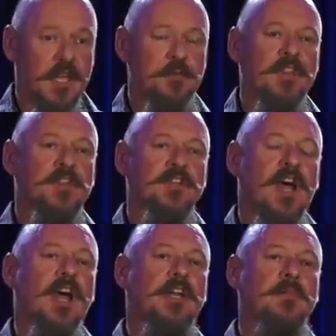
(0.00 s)
But they're
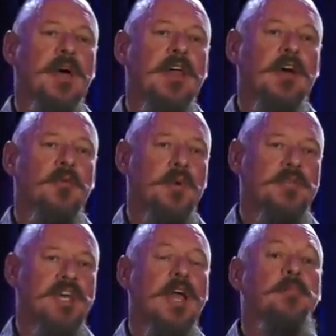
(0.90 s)
talking about a
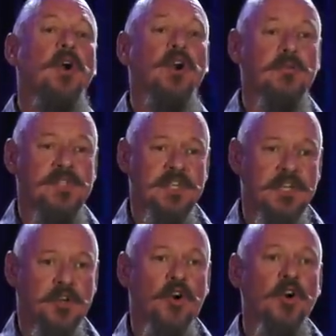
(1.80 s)
woman's hypergamous
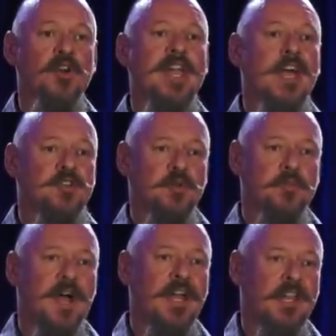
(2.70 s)
nature, her natural
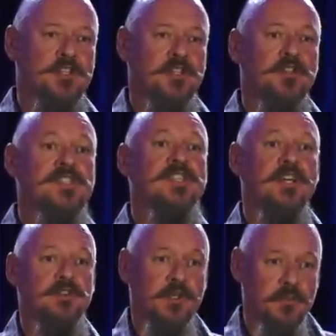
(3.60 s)
biological
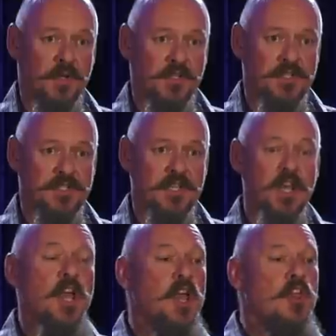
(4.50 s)
sexual impulses.
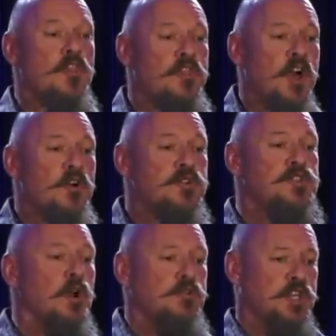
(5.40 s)
Those
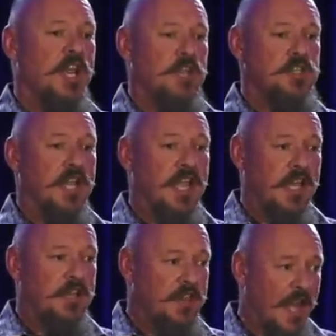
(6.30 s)
don't change.
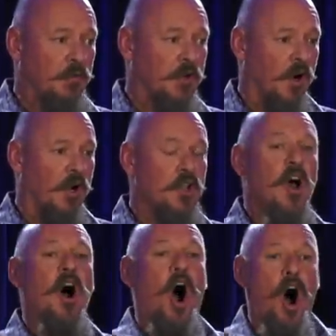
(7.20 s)
And in that regard,
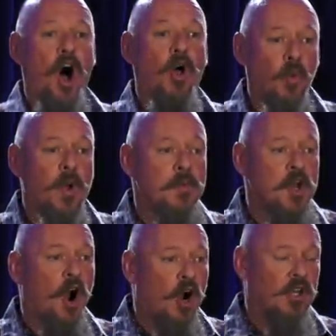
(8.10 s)
all women
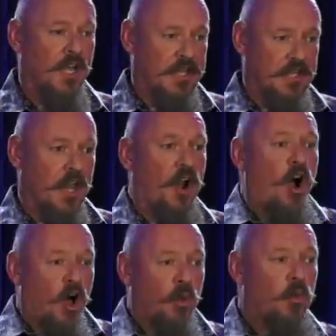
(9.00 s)
are like that.
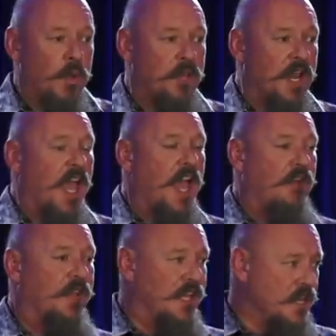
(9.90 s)
All women
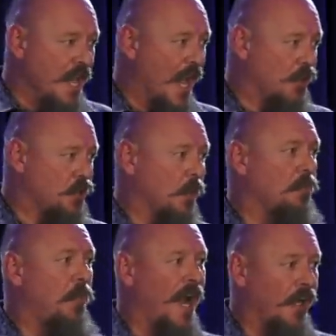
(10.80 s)
have a natural
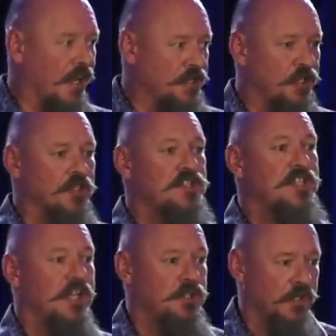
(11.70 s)
biological
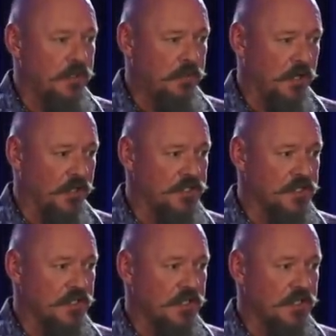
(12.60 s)
sexual impulse.